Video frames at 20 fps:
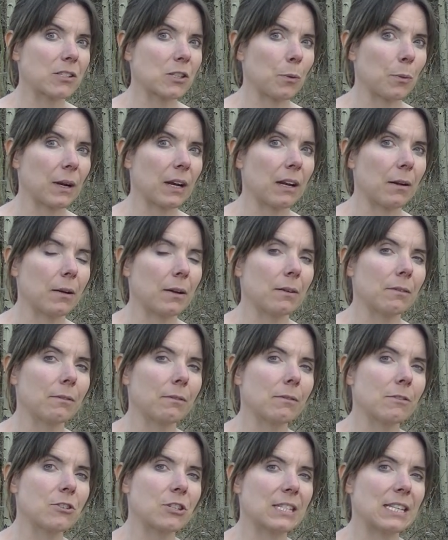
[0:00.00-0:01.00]
So we're gonna
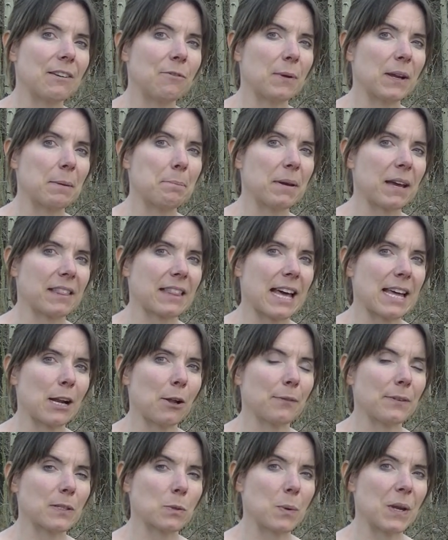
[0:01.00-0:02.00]
just see if we can pick that
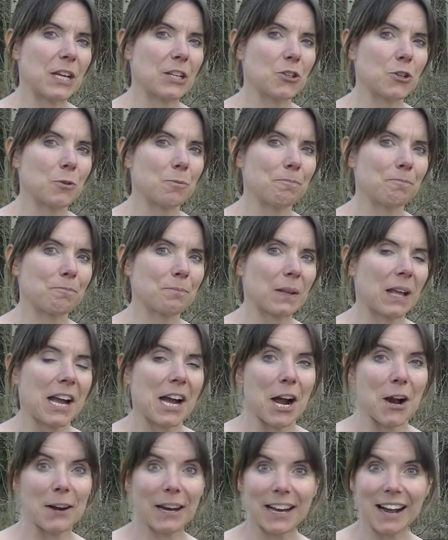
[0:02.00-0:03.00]
up this week too.
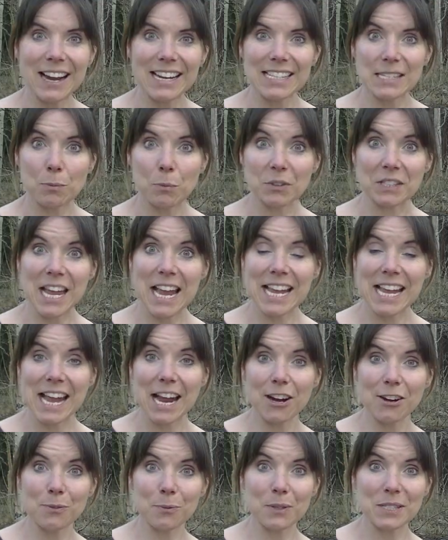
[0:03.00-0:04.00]
All right, guys, we'll take
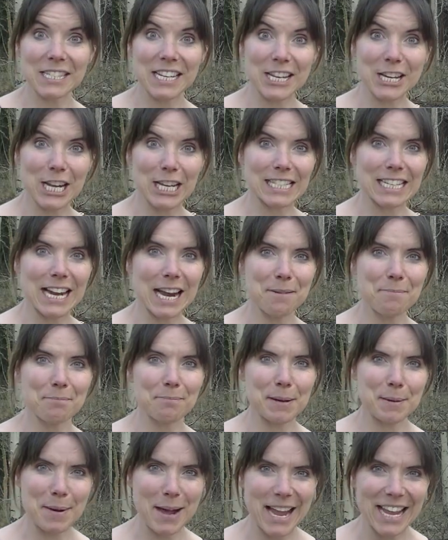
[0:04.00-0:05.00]
care. We'll see you next time.
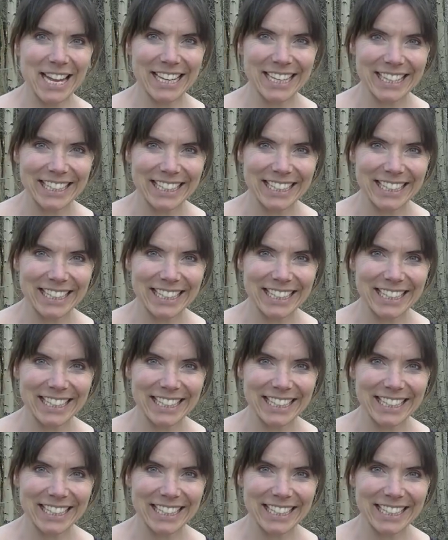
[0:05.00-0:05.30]
Bye bye.